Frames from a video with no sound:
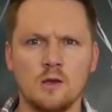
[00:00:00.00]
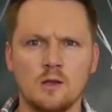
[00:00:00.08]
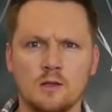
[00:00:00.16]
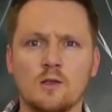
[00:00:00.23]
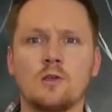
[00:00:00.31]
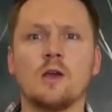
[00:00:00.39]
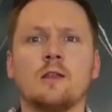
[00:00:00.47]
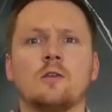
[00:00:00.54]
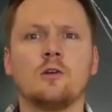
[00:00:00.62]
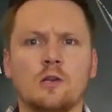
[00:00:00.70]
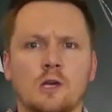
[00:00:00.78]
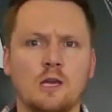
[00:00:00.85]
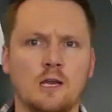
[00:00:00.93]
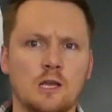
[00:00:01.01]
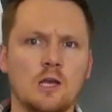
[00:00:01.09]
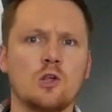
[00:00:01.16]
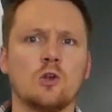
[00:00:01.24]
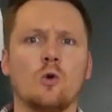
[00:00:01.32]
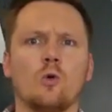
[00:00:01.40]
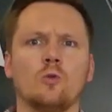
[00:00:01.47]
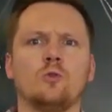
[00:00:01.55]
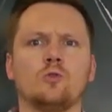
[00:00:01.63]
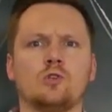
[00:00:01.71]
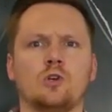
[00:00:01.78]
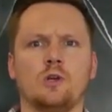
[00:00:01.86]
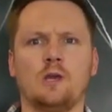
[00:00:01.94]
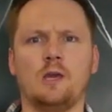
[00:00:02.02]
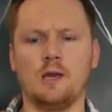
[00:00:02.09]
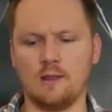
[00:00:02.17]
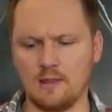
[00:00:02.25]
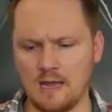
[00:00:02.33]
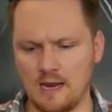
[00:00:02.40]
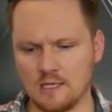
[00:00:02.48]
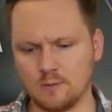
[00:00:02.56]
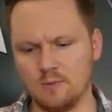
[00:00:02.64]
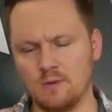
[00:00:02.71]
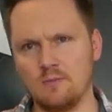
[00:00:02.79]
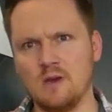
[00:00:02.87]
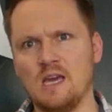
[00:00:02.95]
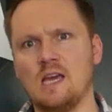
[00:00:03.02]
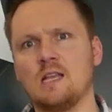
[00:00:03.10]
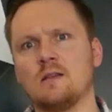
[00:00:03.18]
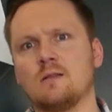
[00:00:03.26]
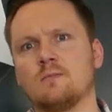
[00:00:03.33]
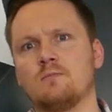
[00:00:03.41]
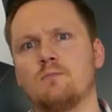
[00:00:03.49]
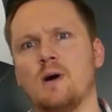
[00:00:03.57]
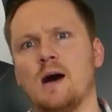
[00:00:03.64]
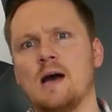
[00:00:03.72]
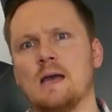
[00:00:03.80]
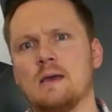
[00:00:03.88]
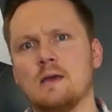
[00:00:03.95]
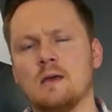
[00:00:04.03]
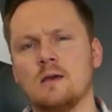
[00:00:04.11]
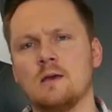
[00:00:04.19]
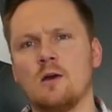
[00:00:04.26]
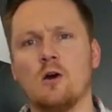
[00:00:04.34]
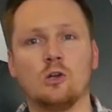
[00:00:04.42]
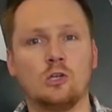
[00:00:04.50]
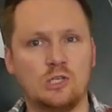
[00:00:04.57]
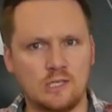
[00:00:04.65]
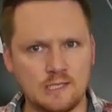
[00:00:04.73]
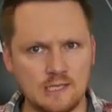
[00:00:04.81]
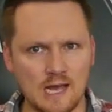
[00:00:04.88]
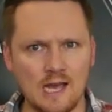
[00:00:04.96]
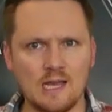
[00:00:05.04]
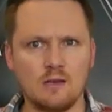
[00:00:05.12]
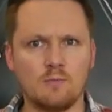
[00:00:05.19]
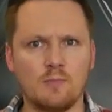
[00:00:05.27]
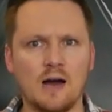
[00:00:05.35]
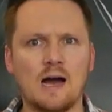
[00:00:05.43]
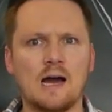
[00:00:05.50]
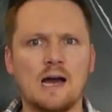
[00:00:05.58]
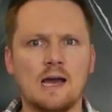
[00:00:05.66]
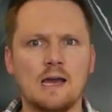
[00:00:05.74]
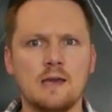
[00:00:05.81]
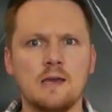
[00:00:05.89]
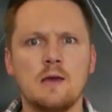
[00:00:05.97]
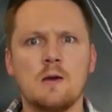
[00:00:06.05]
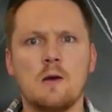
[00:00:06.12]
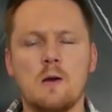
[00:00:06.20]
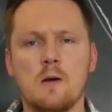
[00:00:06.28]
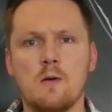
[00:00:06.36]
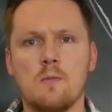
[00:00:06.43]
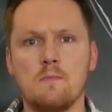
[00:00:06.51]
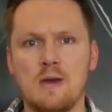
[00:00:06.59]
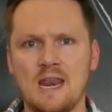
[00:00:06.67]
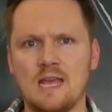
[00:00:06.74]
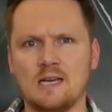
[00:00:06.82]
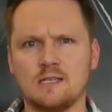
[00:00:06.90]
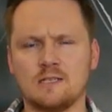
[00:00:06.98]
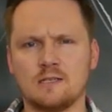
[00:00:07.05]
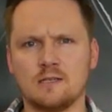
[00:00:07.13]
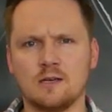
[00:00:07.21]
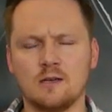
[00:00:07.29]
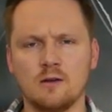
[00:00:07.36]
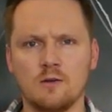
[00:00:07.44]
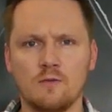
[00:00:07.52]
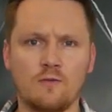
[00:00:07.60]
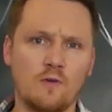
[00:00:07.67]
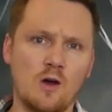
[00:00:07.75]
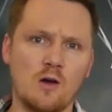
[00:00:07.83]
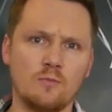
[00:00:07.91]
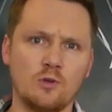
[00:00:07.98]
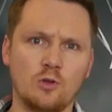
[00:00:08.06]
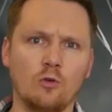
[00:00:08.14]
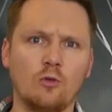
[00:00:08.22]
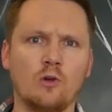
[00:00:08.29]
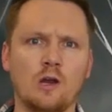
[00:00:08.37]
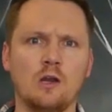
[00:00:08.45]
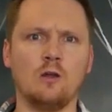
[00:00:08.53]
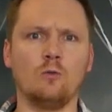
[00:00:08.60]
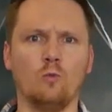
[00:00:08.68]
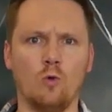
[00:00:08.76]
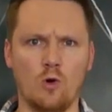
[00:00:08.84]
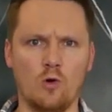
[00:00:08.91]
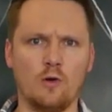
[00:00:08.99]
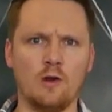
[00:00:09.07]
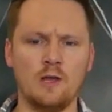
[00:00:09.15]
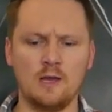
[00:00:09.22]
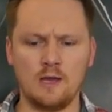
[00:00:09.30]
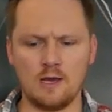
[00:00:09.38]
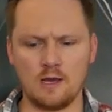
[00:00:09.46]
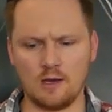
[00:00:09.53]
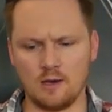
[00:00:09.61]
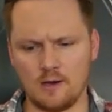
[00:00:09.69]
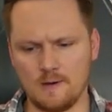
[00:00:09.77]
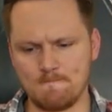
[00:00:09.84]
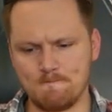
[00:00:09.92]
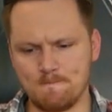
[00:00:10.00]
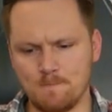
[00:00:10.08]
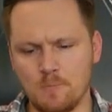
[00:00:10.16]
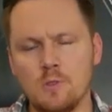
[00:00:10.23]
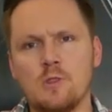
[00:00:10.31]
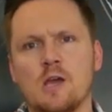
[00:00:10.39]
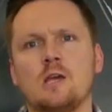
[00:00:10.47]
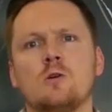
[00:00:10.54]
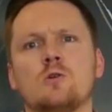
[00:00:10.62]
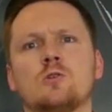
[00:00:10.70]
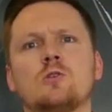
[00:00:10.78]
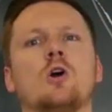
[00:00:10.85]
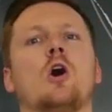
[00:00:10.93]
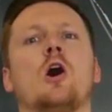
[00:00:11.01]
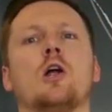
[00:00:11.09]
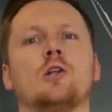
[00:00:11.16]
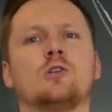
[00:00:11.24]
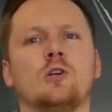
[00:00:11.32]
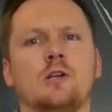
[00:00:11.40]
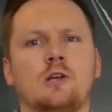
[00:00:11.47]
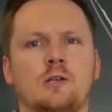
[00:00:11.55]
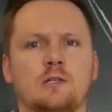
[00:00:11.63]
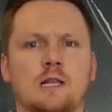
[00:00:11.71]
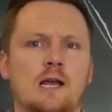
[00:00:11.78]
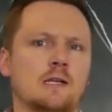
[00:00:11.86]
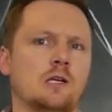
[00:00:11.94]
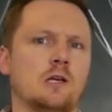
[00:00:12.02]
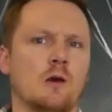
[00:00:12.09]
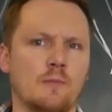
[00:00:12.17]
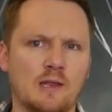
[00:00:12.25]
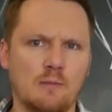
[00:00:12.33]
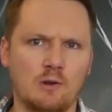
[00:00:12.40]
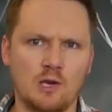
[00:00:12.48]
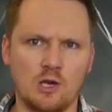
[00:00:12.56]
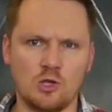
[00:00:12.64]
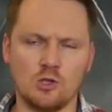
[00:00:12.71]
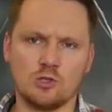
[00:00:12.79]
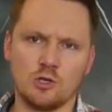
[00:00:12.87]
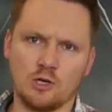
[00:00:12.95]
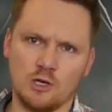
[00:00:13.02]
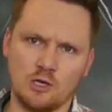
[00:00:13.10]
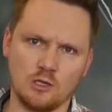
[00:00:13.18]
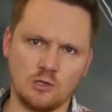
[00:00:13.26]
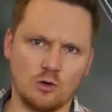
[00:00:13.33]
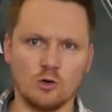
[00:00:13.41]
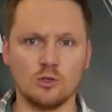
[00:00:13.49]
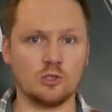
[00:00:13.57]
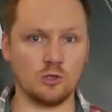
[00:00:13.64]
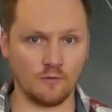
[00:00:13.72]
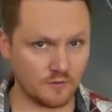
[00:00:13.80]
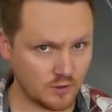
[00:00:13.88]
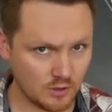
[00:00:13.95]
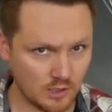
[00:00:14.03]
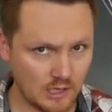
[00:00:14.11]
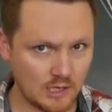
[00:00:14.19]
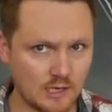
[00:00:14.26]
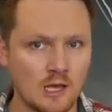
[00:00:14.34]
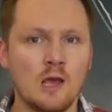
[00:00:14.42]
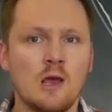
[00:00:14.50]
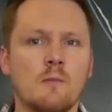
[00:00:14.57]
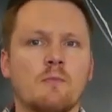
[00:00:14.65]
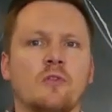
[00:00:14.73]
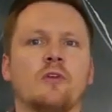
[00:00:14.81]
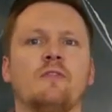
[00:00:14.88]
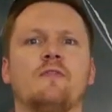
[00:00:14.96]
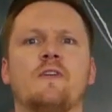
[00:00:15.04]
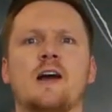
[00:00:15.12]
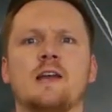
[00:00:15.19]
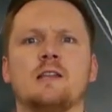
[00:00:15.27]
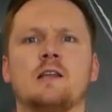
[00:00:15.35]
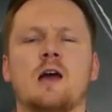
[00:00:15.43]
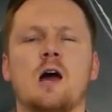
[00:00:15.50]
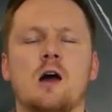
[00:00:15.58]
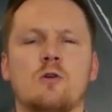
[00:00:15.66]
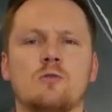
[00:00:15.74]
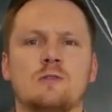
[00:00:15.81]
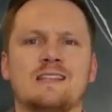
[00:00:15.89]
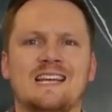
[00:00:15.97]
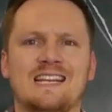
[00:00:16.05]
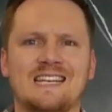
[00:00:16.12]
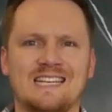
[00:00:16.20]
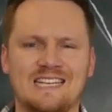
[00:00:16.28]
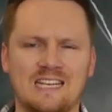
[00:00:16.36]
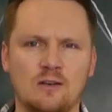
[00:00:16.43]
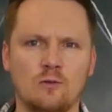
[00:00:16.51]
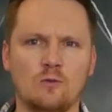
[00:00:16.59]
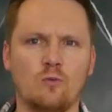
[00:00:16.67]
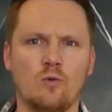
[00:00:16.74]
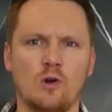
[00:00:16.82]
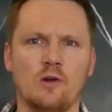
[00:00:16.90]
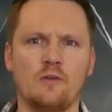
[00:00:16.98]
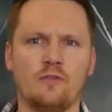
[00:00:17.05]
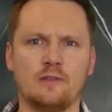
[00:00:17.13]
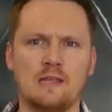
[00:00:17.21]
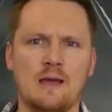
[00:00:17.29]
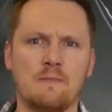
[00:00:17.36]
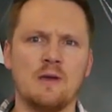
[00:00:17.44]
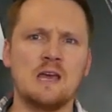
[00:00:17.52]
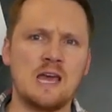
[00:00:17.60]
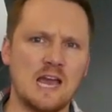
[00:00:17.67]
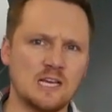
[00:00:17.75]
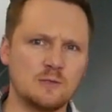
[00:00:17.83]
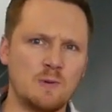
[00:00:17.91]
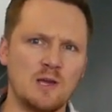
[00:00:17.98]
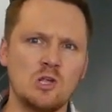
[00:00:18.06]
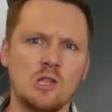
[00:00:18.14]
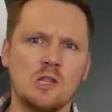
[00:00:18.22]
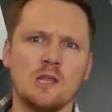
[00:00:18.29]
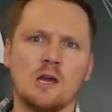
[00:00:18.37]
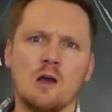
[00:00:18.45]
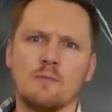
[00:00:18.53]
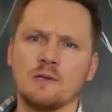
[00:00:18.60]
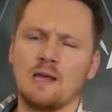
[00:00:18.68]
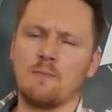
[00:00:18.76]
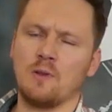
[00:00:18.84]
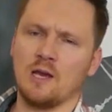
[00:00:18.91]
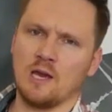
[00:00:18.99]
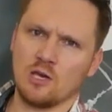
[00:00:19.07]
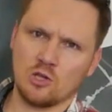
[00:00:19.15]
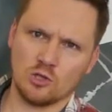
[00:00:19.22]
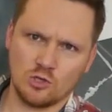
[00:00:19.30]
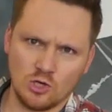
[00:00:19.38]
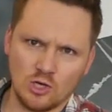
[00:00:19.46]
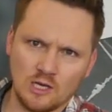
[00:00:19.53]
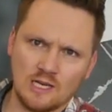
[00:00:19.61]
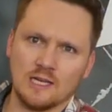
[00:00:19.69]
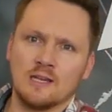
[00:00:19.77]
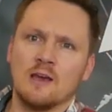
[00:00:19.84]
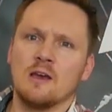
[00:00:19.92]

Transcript: The SICH tourniquet is an all new tourniquet that has been made by or designed by medics from the Ukrainian war. They used other tourniquets like the combat application tourniquet or the soft tourniquet, but they find out that it didn't work for them. Especially the combat application tourniquet.